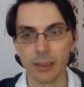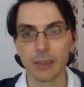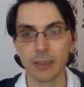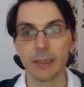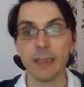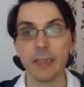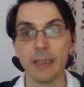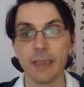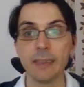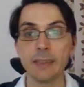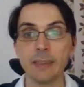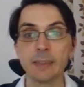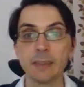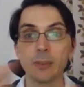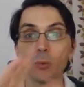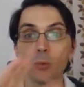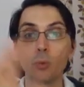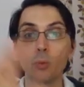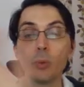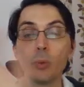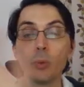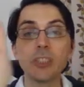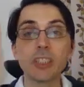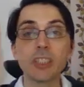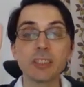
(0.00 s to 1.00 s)
And
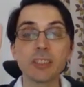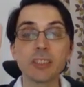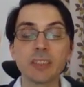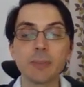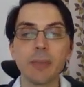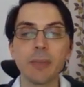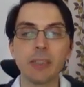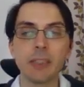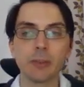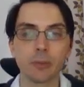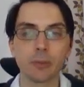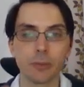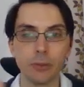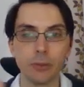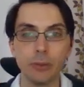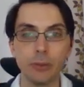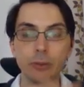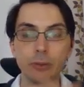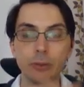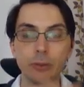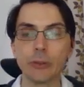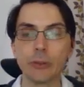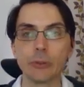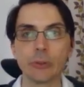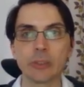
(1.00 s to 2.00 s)
which estimator do you
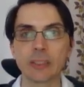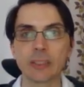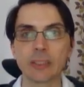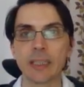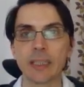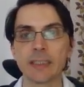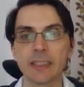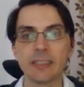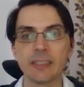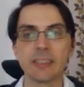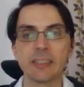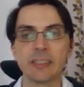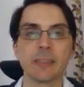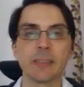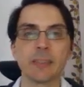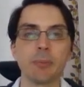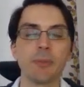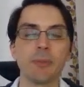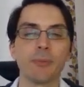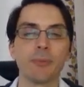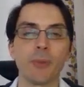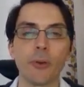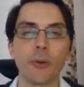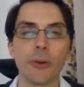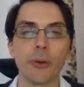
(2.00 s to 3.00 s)
use, as I said
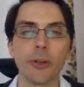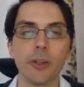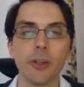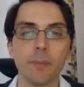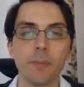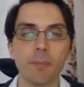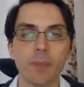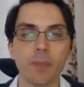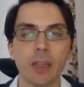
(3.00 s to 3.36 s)
before,